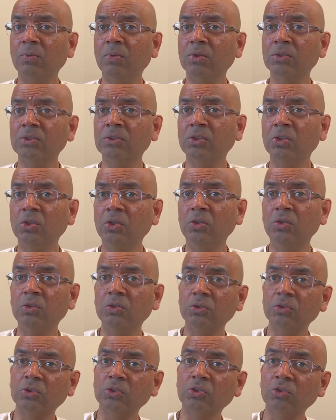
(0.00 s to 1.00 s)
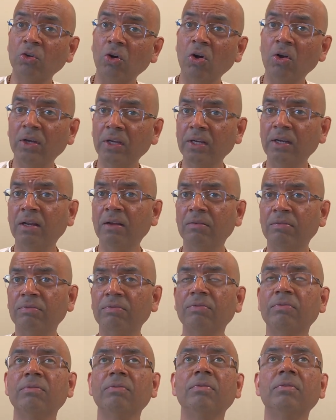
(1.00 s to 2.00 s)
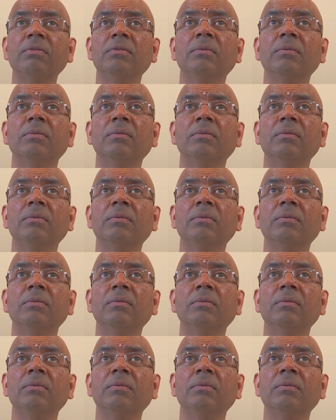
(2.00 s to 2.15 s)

was strong enough,